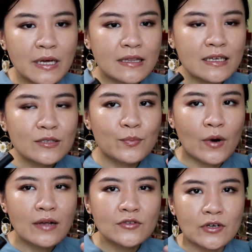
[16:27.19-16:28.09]
But this
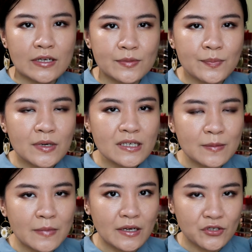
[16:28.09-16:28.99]
bronzer is pretty
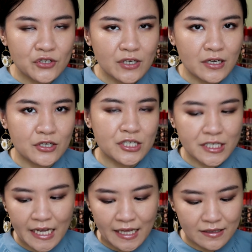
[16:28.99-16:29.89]
much a
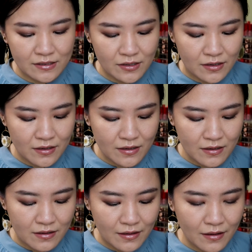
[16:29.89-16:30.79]
shade
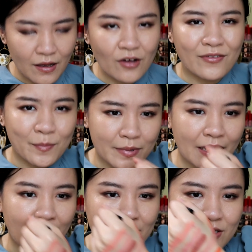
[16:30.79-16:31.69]
of a
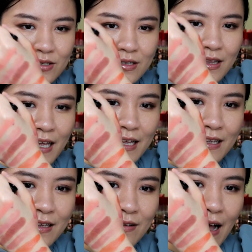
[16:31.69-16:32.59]
blush.
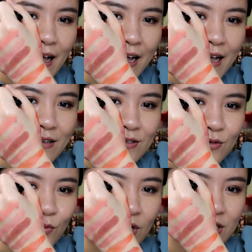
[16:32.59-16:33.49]
Like, I can
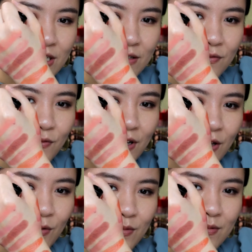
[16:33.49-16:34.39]
swatch it for you.